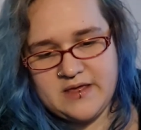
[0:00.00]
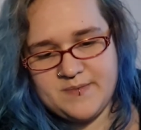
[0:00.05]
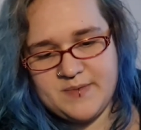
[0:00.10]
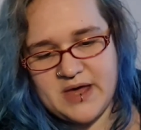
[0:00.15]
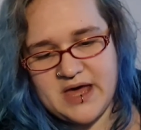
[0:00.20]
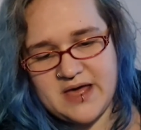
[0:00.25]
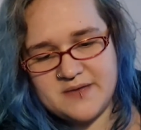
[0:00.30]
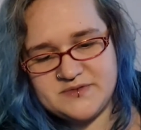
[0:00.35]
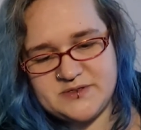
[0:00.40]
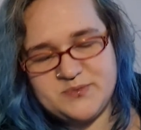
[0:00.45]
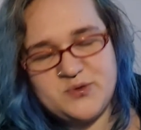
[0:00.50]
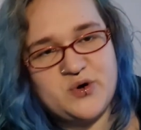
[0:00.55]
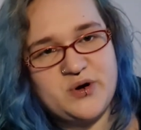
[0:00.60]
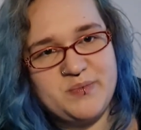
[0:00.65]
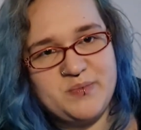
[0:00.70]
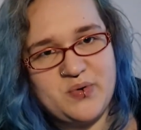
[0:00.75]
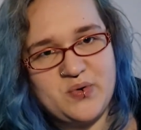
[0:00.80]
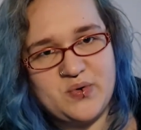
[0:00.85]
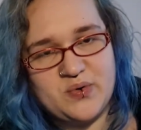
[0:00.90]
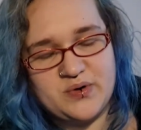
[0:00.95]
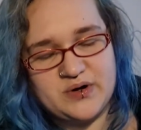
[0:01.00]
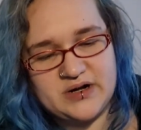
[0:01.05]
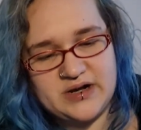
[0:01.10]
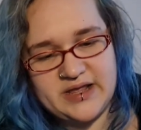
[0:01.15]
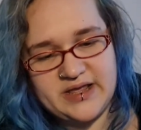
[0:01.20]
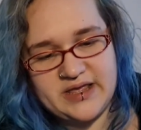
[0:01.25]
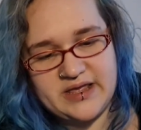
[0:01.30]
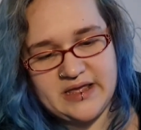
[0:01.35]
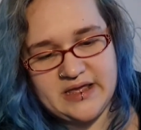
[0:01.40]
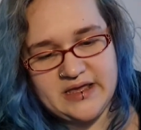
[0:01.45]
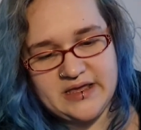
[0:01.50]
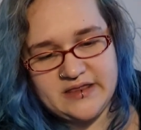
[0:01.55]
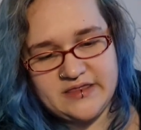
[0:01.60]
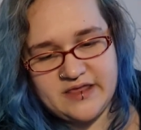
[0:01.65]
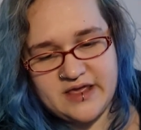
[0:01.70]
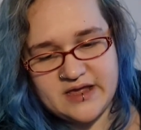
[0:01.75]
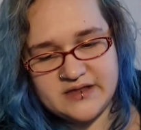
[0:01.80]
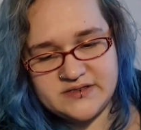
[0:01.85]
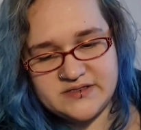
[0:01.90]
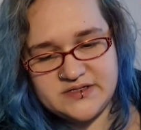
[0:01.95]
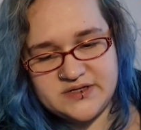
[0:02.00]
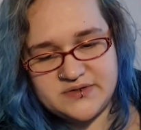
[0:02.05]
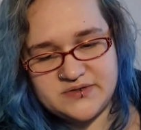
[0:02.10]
"Perhaps more importantly, the ants